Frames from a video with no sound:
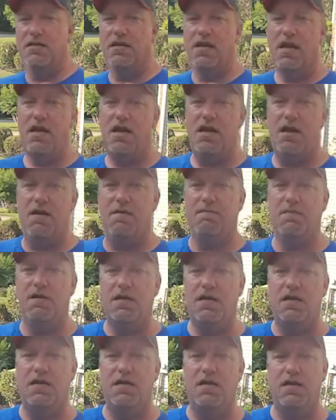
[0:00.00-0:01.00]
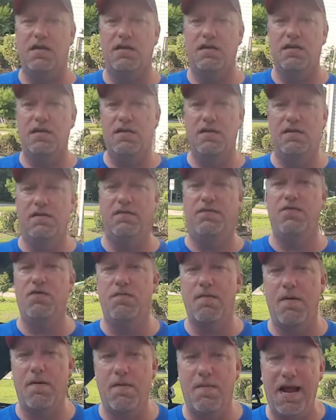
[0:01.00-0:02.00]
If you
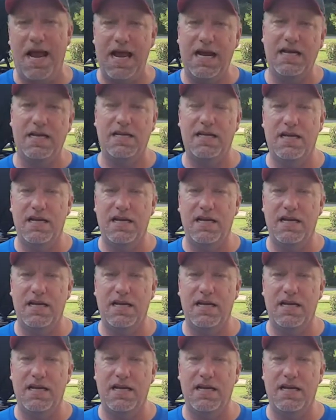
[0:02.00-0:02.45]
remember back,